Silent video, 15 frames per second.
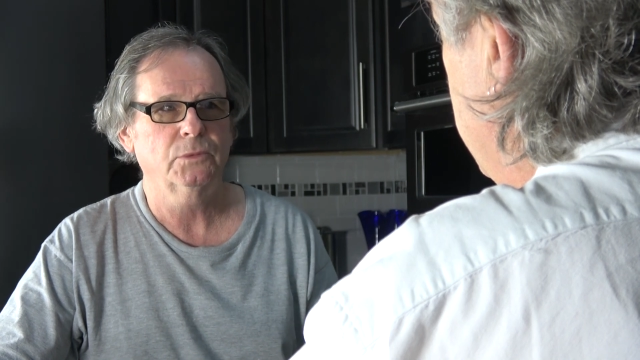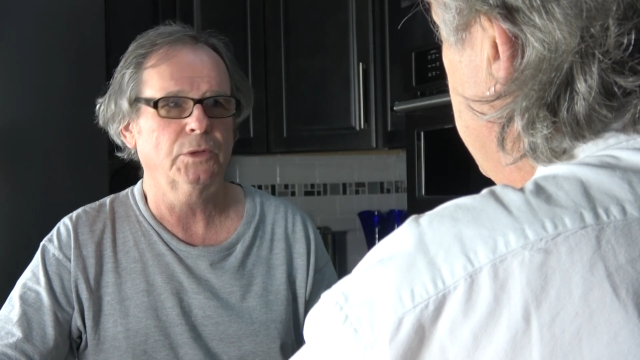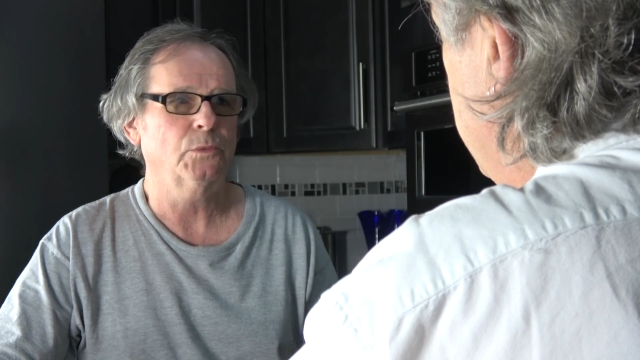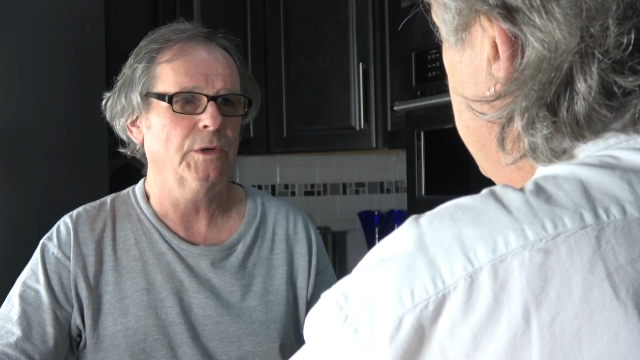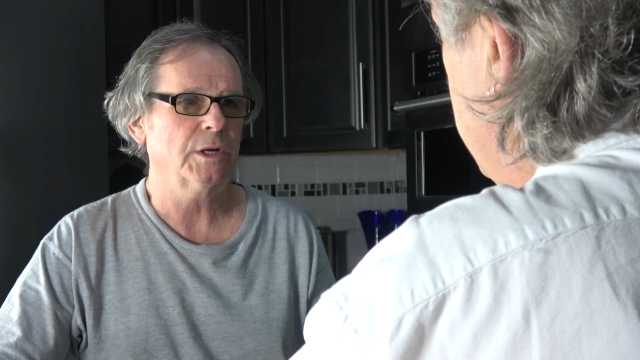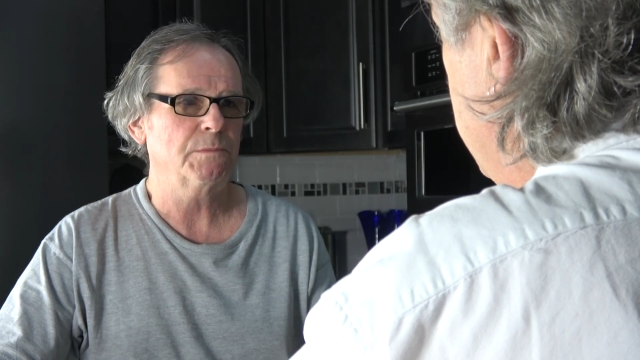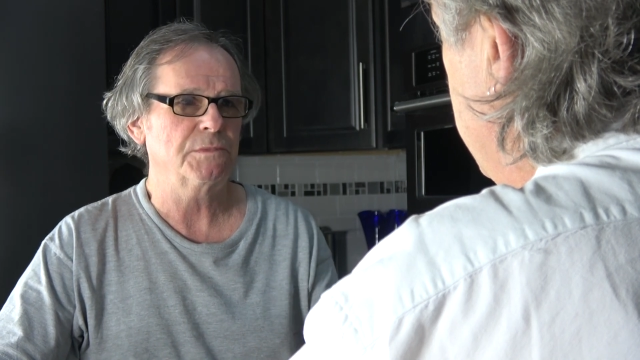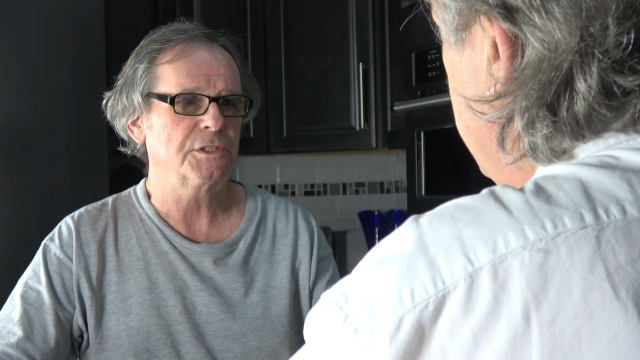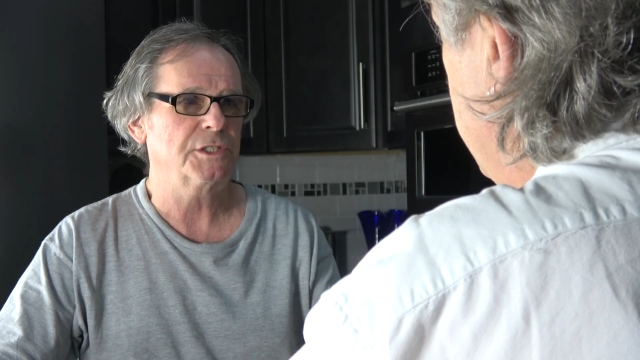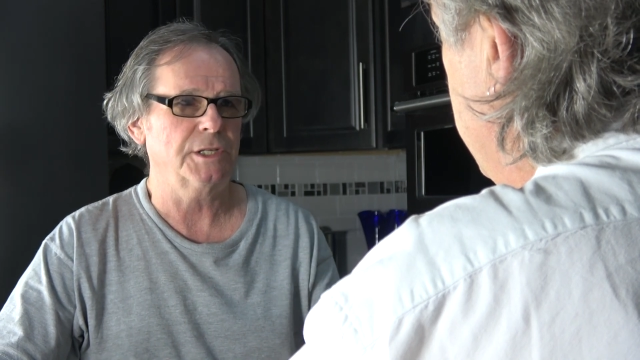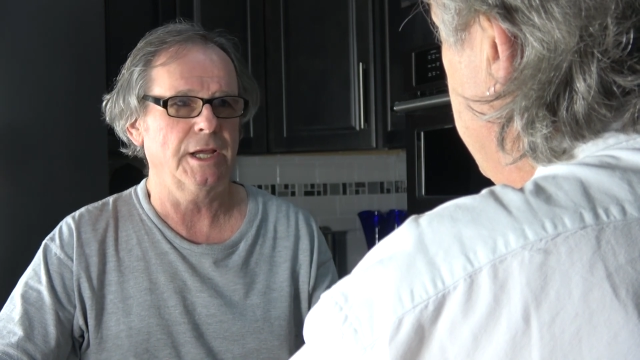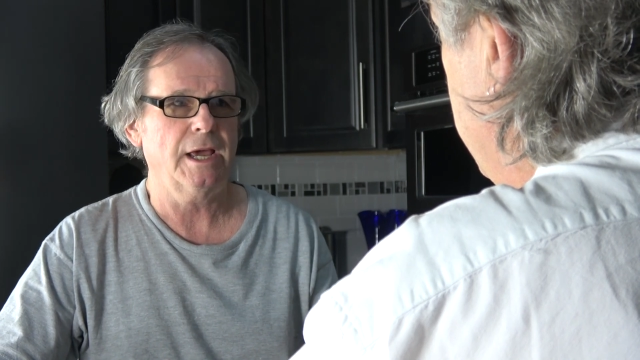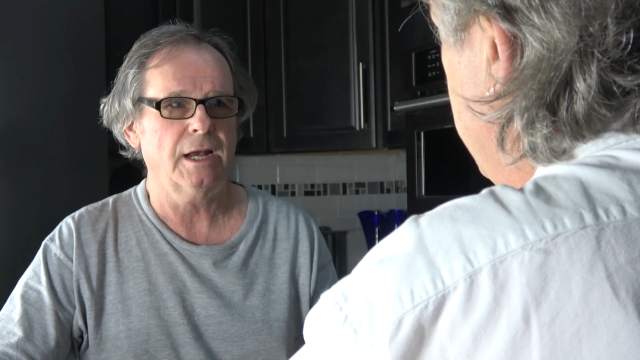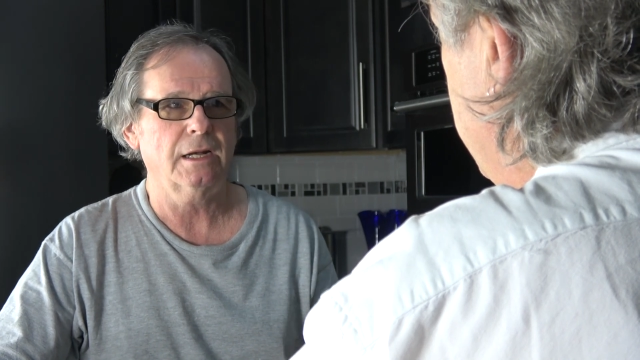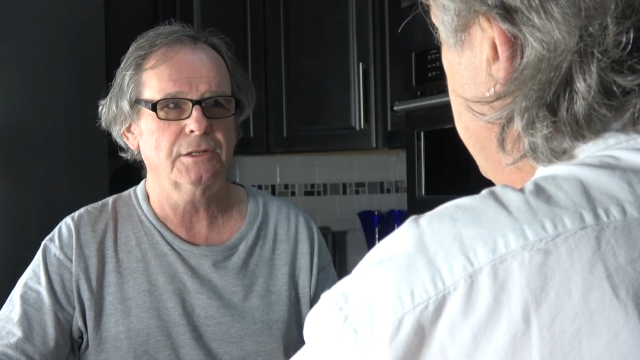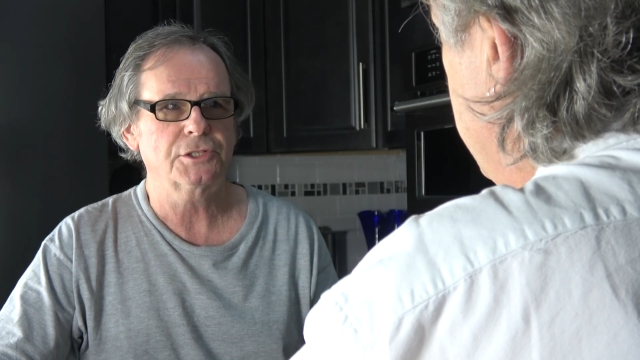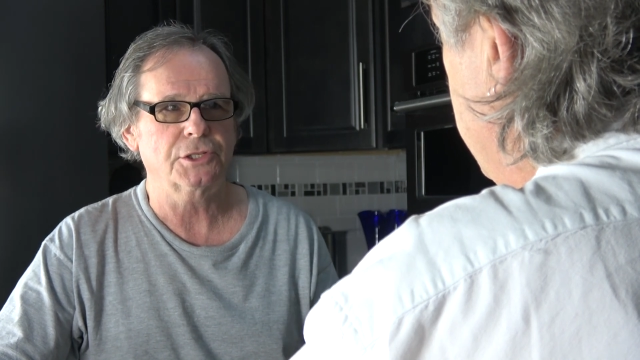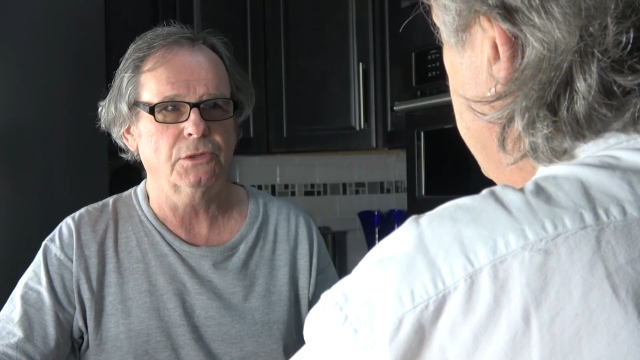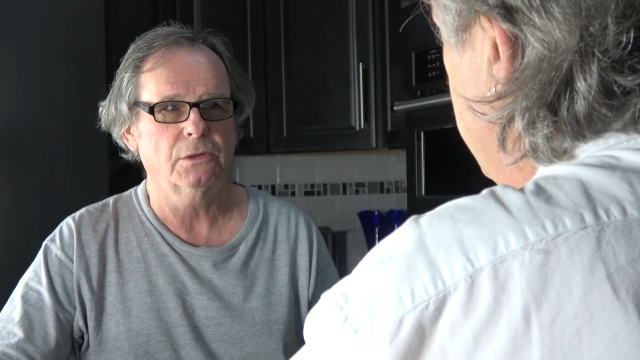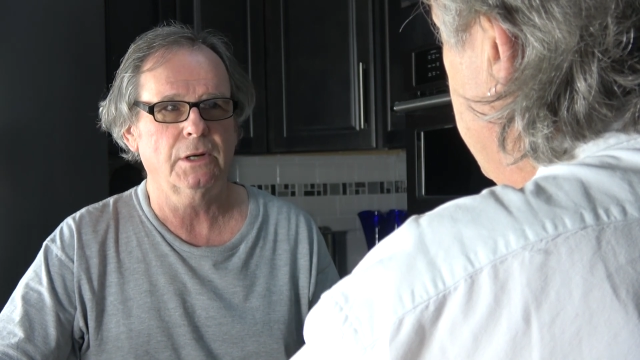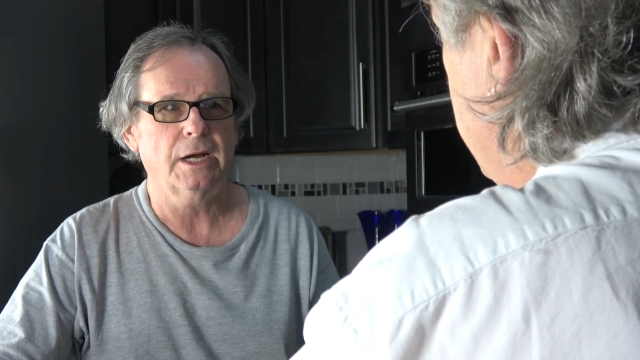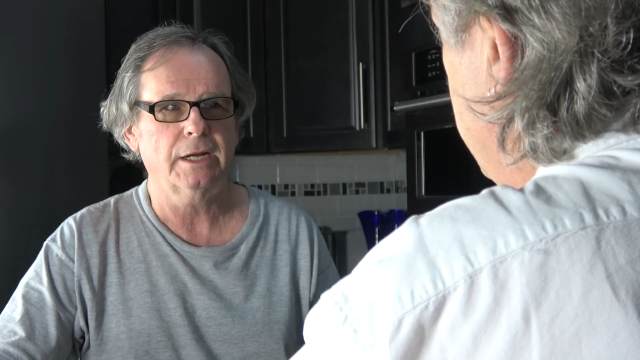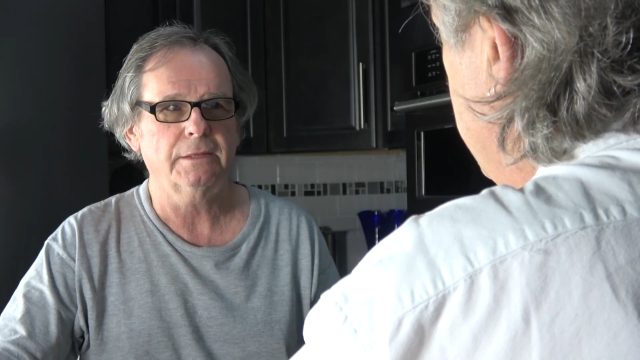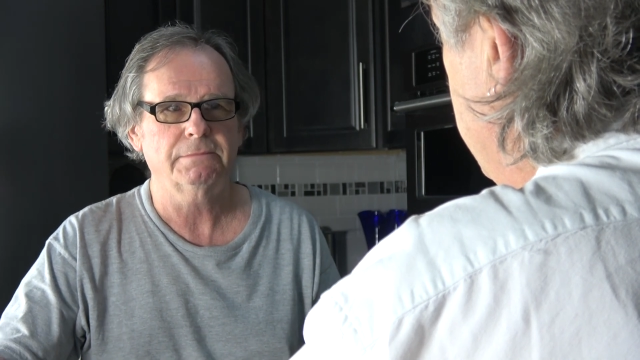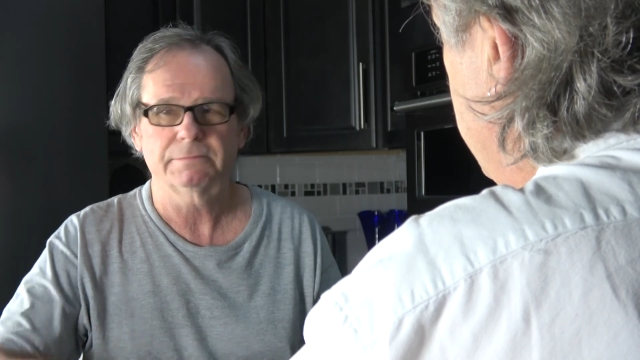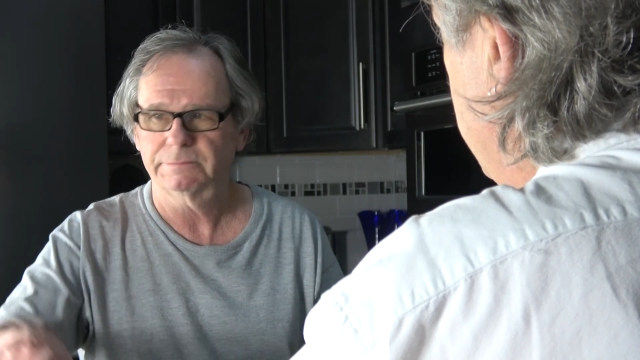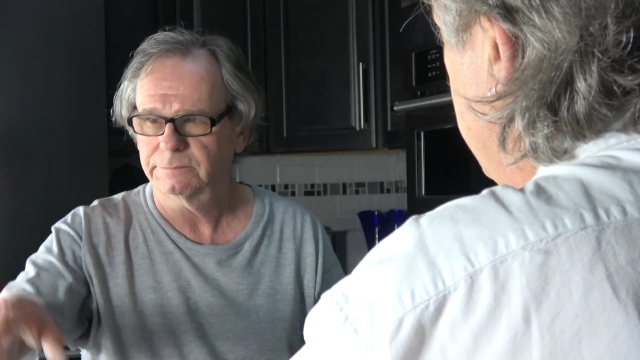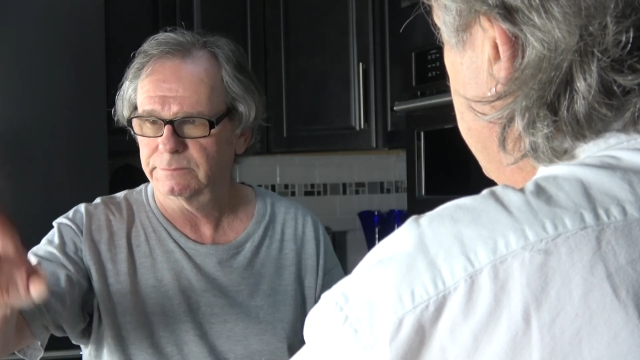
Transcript: when we were up in Seattle, so I